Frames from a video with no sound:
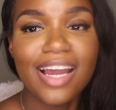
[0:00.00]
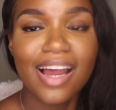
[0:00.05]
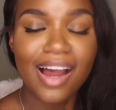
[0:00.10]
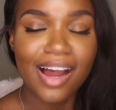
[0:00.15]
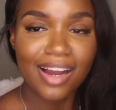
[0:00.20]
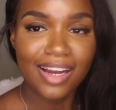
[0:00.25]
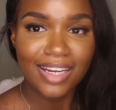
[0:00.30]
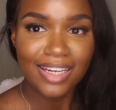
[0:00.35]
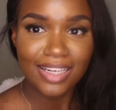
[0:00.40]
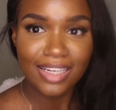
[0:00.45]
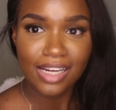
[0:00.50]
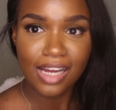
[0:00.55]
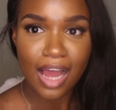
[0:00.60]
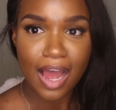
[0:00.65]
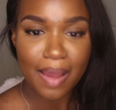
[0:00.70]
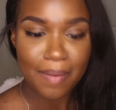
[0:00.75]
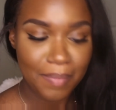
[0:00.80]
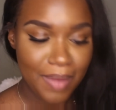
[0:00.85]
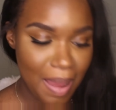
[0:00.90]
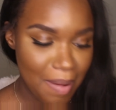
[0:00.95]

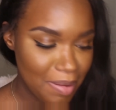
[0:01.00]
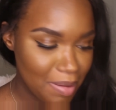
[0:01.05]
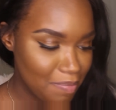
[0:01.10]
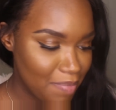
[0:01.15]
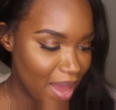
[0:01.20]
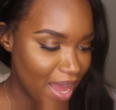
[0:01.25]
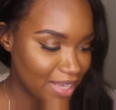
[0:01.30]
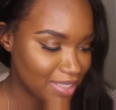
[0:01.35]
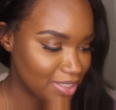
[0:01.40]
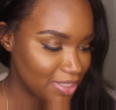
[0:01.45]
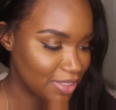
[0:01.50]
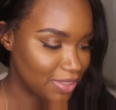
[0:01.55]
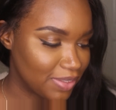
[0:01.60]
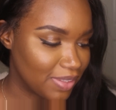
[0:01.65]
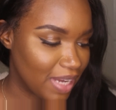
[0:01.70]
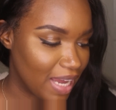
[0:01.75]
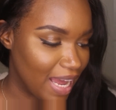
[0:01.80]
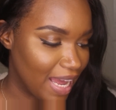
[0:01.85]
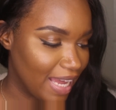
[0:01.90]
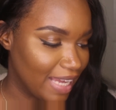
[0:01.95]
I'm coming back to you
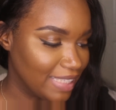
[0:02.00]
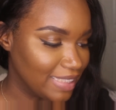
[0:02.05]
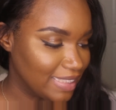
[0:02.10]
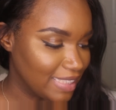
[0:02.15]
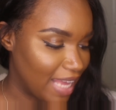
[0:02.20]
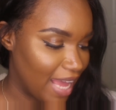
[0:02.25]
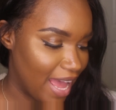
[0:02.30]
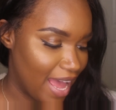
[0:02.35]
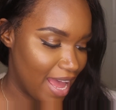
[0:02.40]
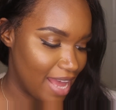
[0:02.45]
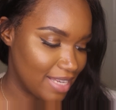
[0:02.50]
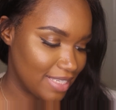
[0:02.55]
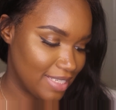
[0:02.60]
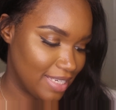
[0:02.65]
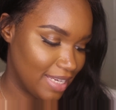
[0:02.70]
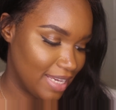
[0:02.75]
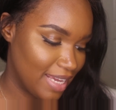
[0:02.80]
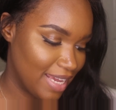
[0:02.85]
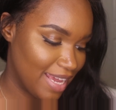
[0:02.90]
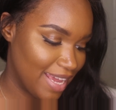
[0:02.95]
guys at